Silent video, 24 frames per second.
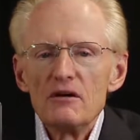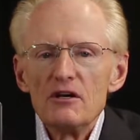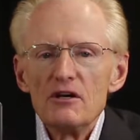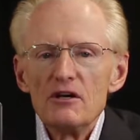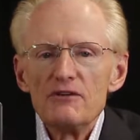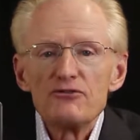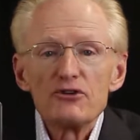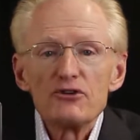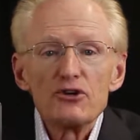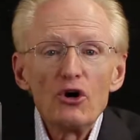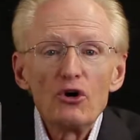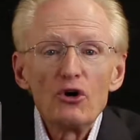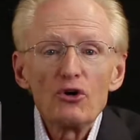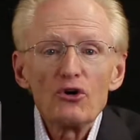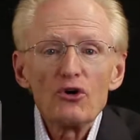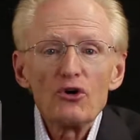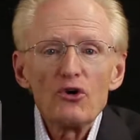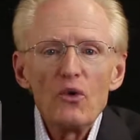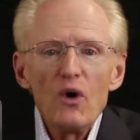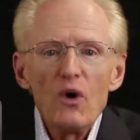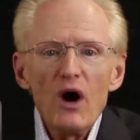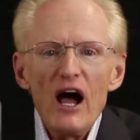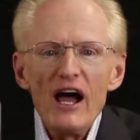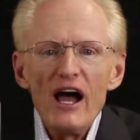If you go to
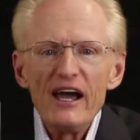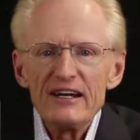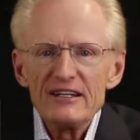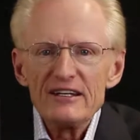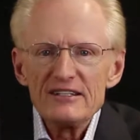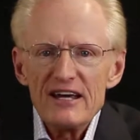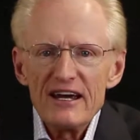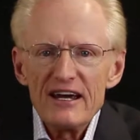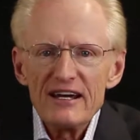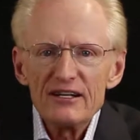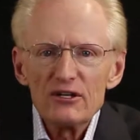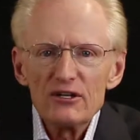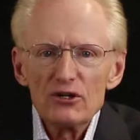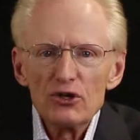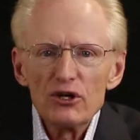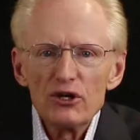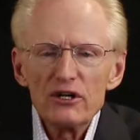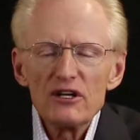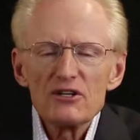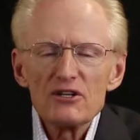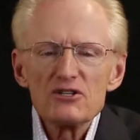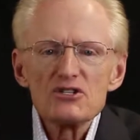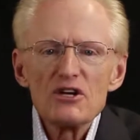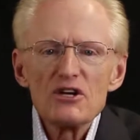Hawaii, take a
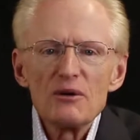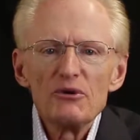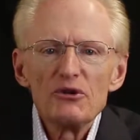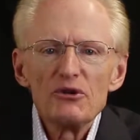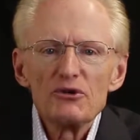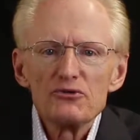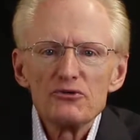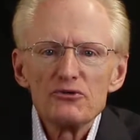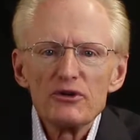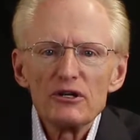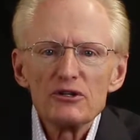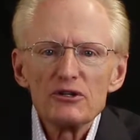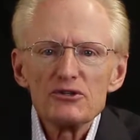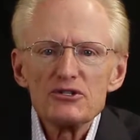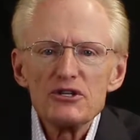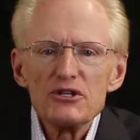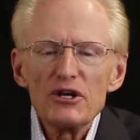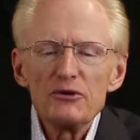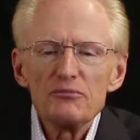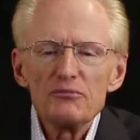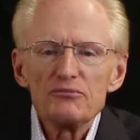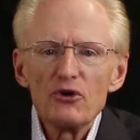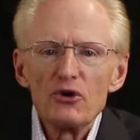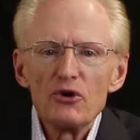look at some of the real
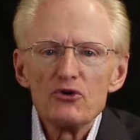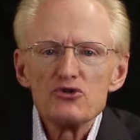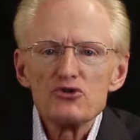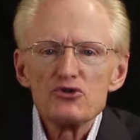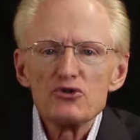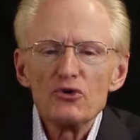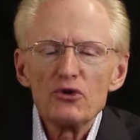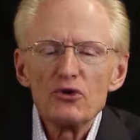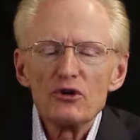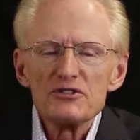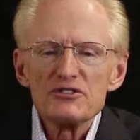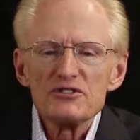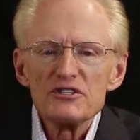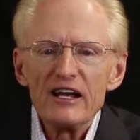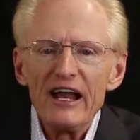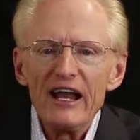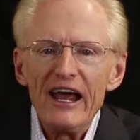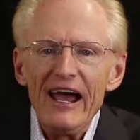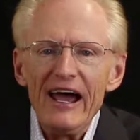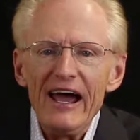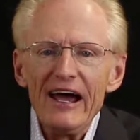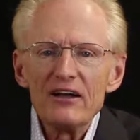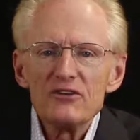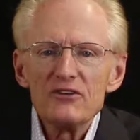estate brochures and
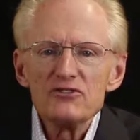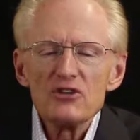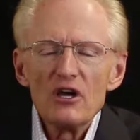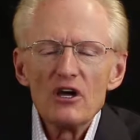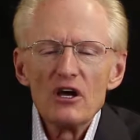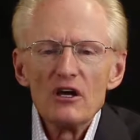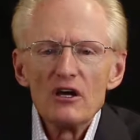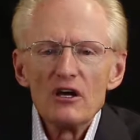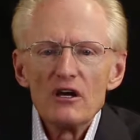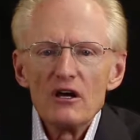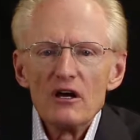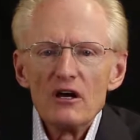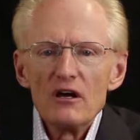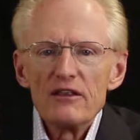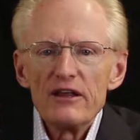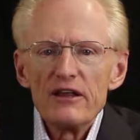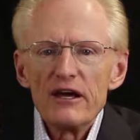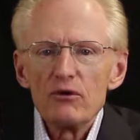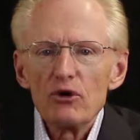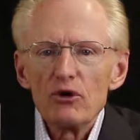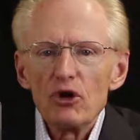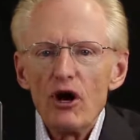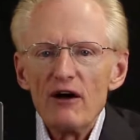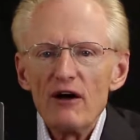ads.
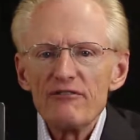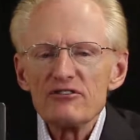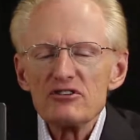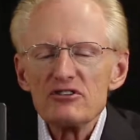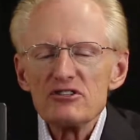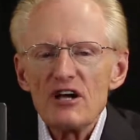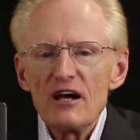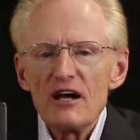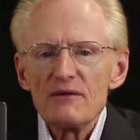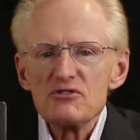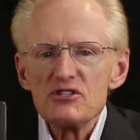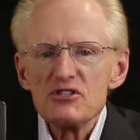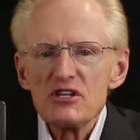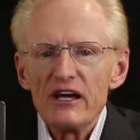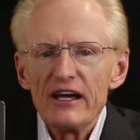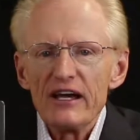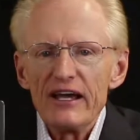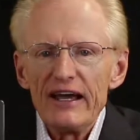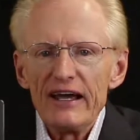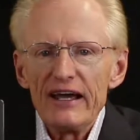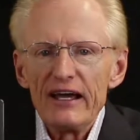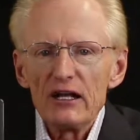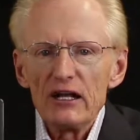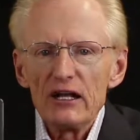They will oftentimes
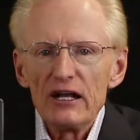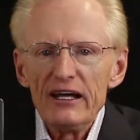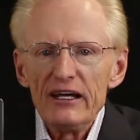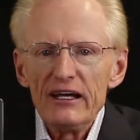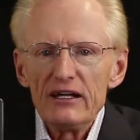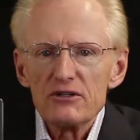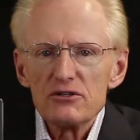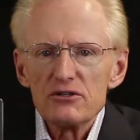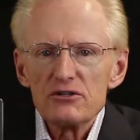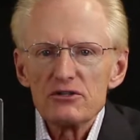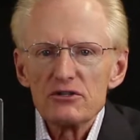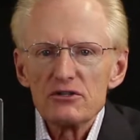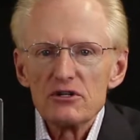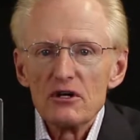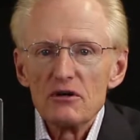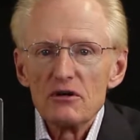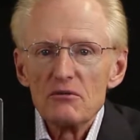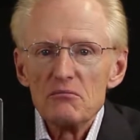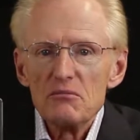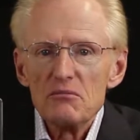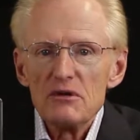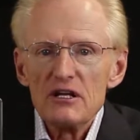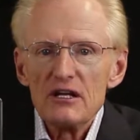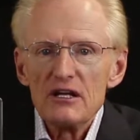say LH,
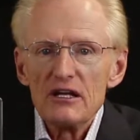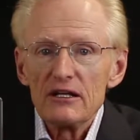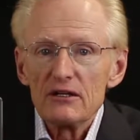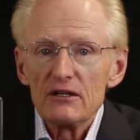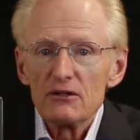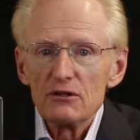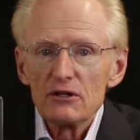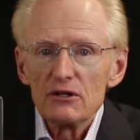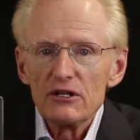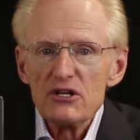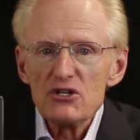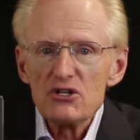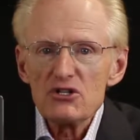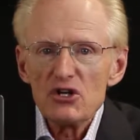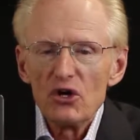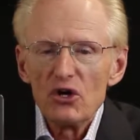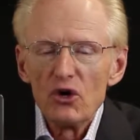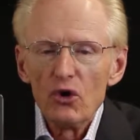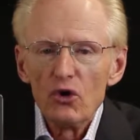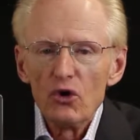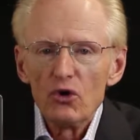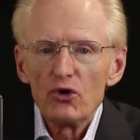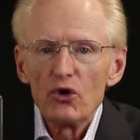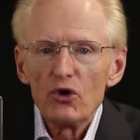meaning
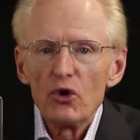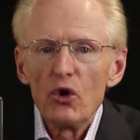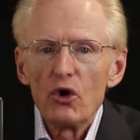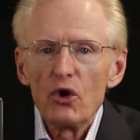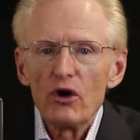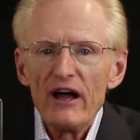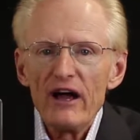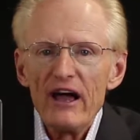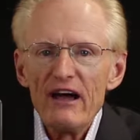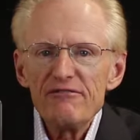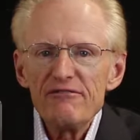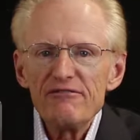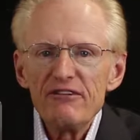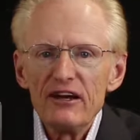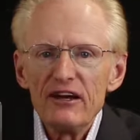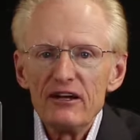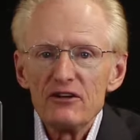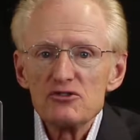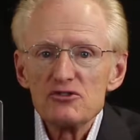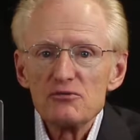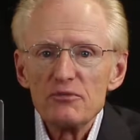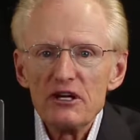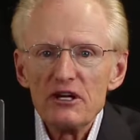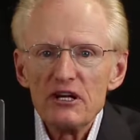leasehold, or
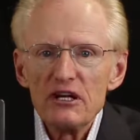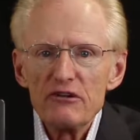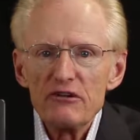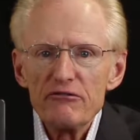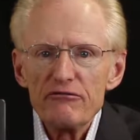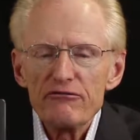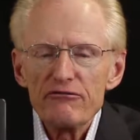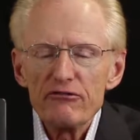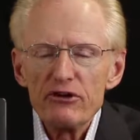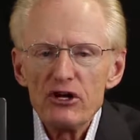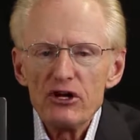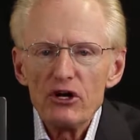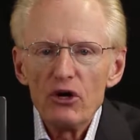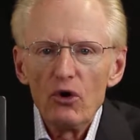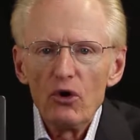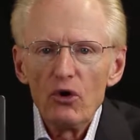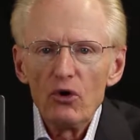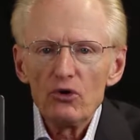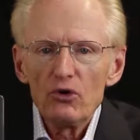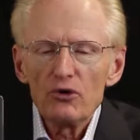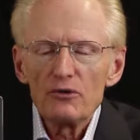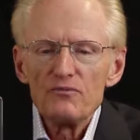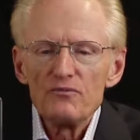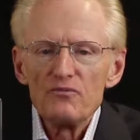FH, meaning
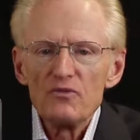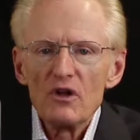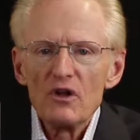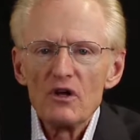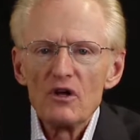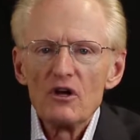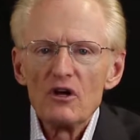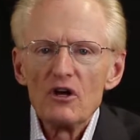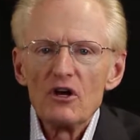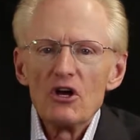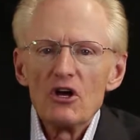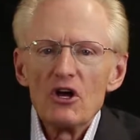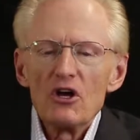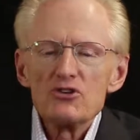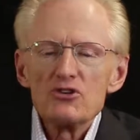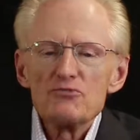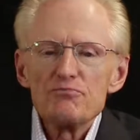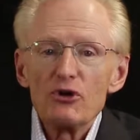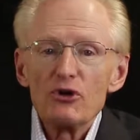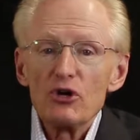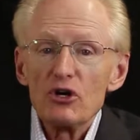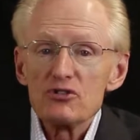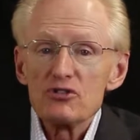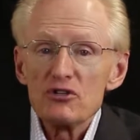freehold. It's
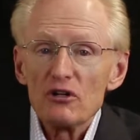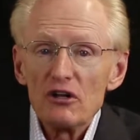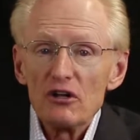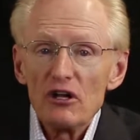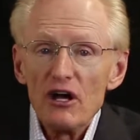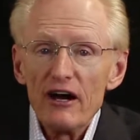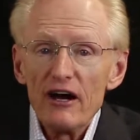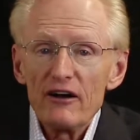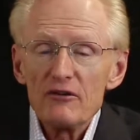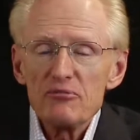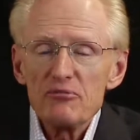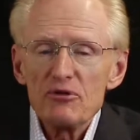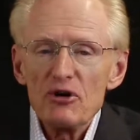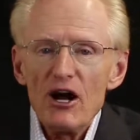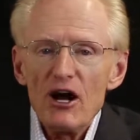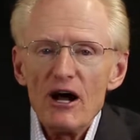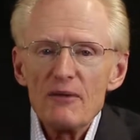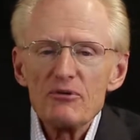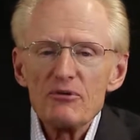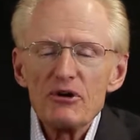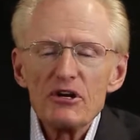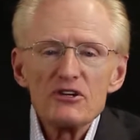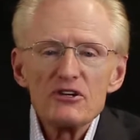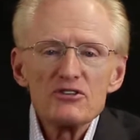because a lot of
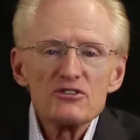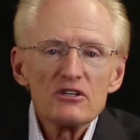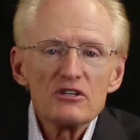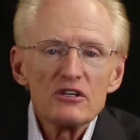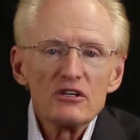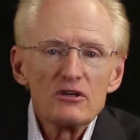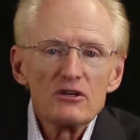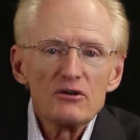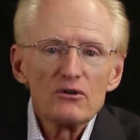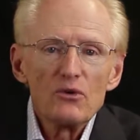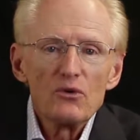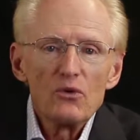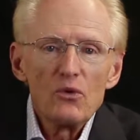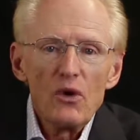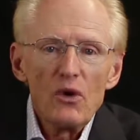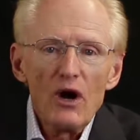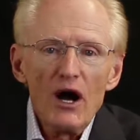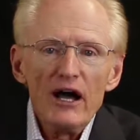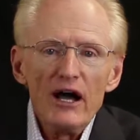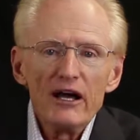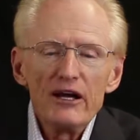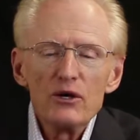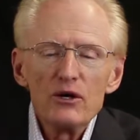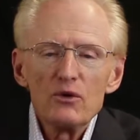properties in
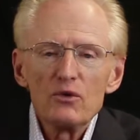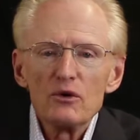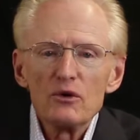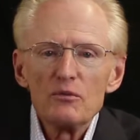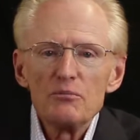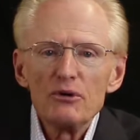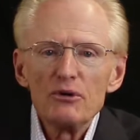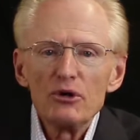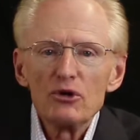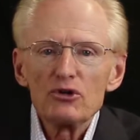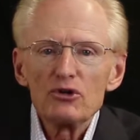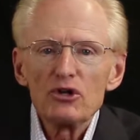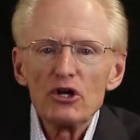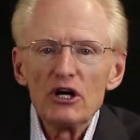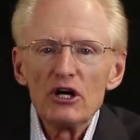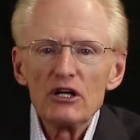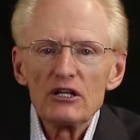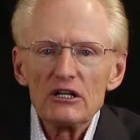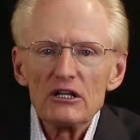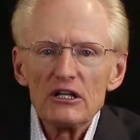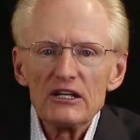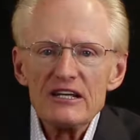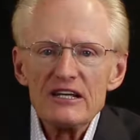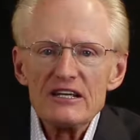Hawaii were built
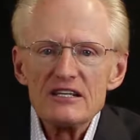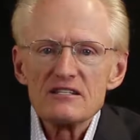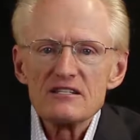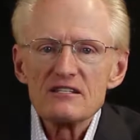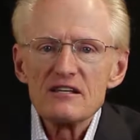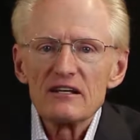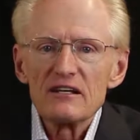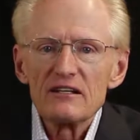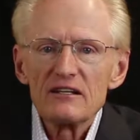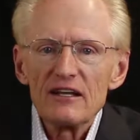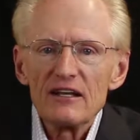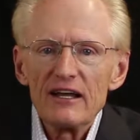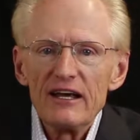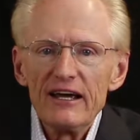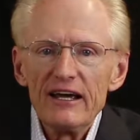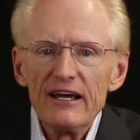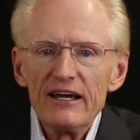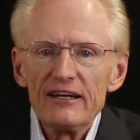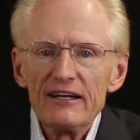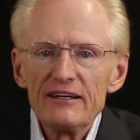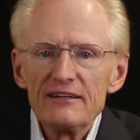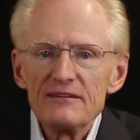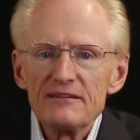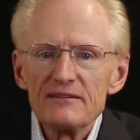on leased
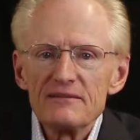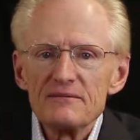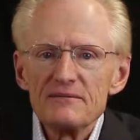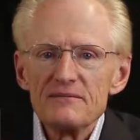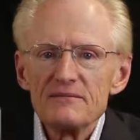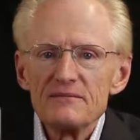land.